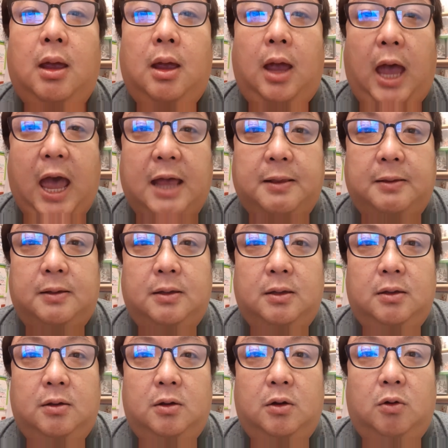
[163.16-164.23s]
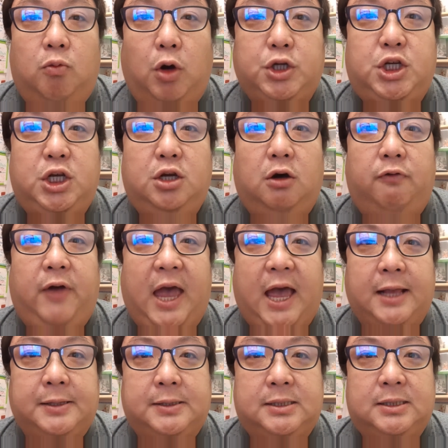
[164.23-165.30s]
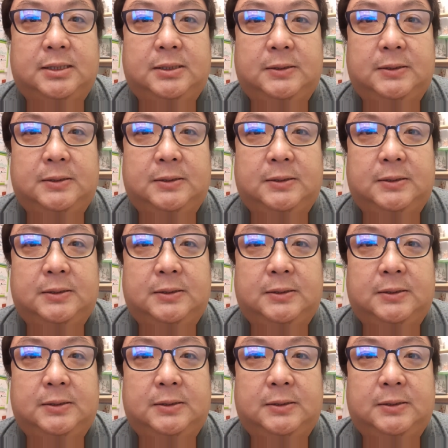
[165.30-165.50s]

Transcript: And washing of hands.